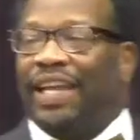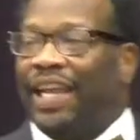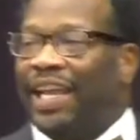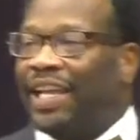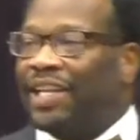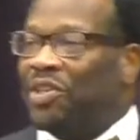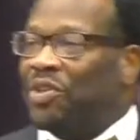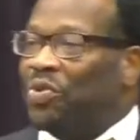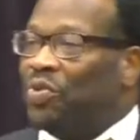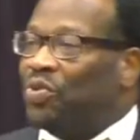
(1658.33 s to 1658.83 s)

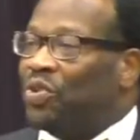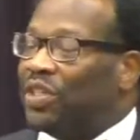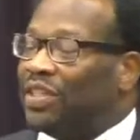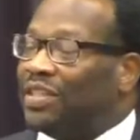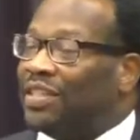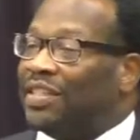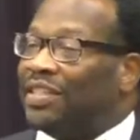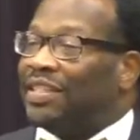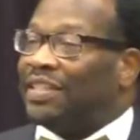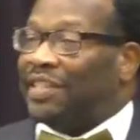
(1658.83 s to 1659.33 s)
and you
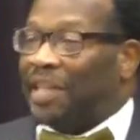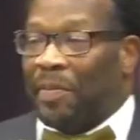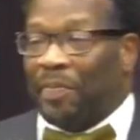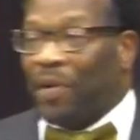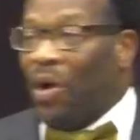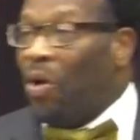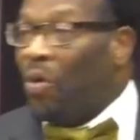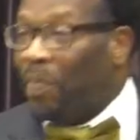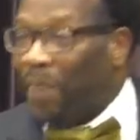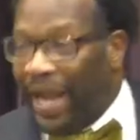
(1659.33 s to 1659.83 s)
just
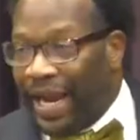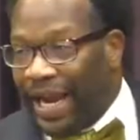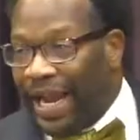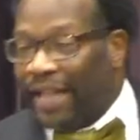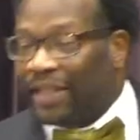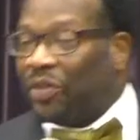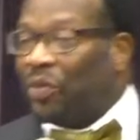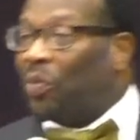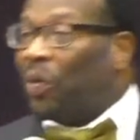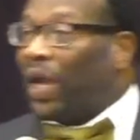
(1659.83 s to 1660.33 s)
step on back
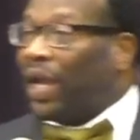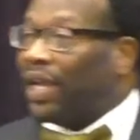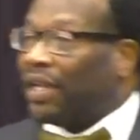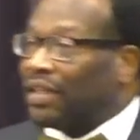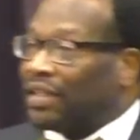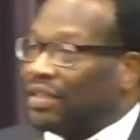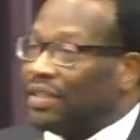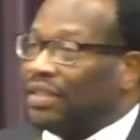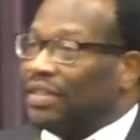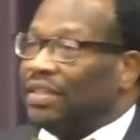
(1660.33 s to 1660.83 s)
out the way,
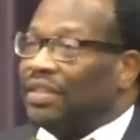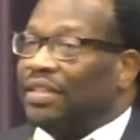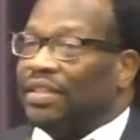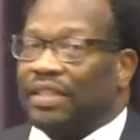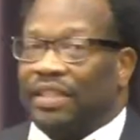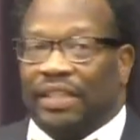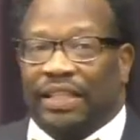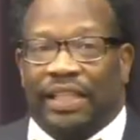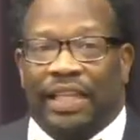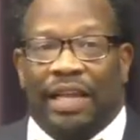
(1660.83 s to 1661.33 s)

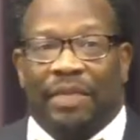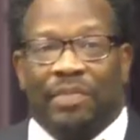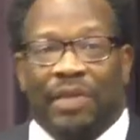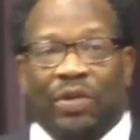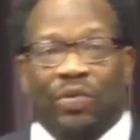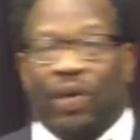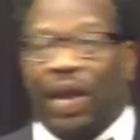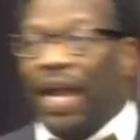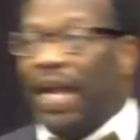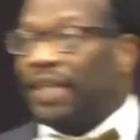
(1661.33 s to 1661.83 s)
let
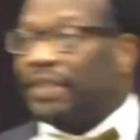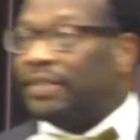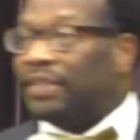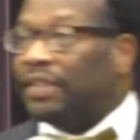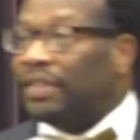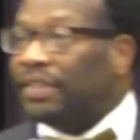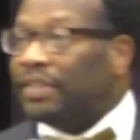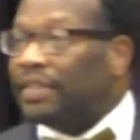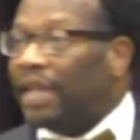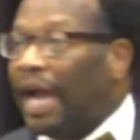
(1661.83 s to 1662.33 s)
me rise
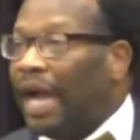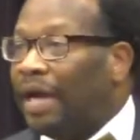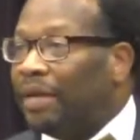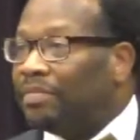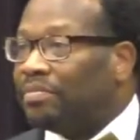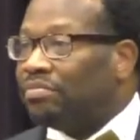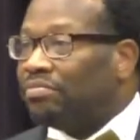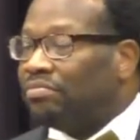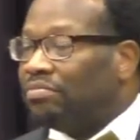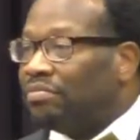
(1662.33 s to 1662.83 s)
to the top.
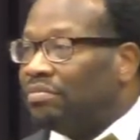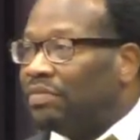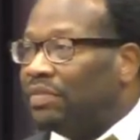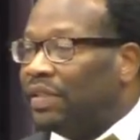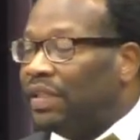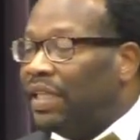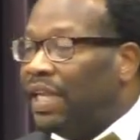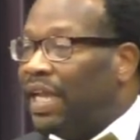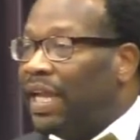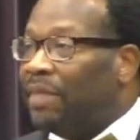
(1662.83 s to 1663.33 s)

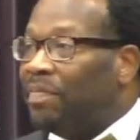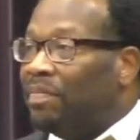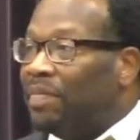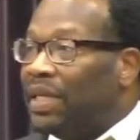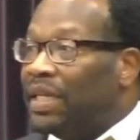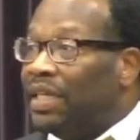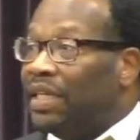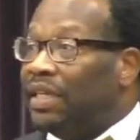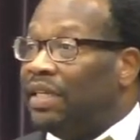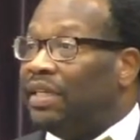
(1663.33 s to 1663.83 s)
Let
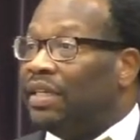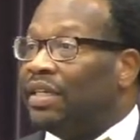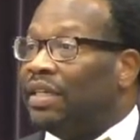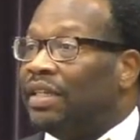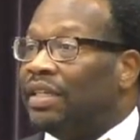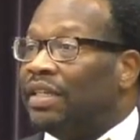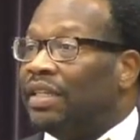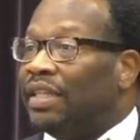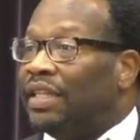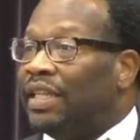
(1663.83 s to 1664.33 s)

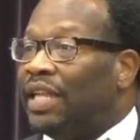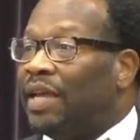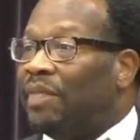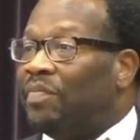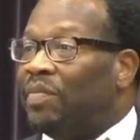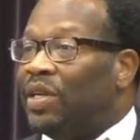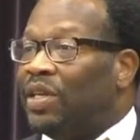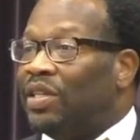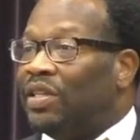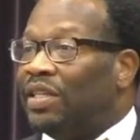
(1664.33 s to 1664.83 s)
me,
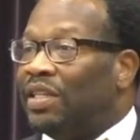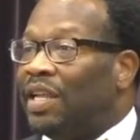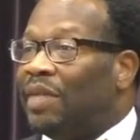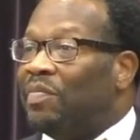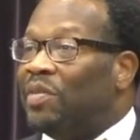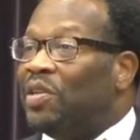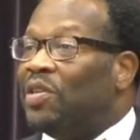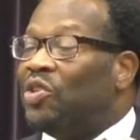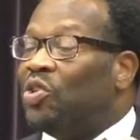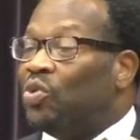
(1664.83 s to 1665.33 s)
let me,
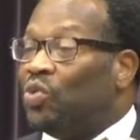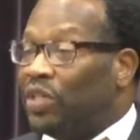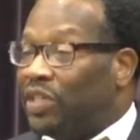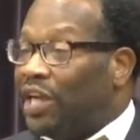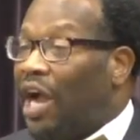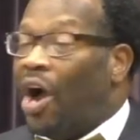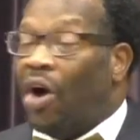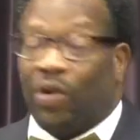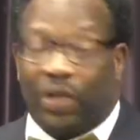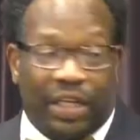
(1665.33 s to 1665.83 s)
let me do
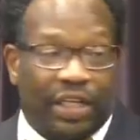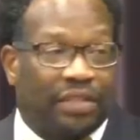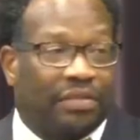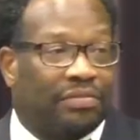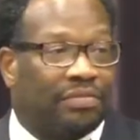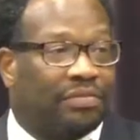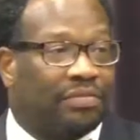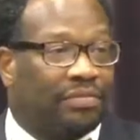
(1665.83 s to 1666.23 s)
the talking.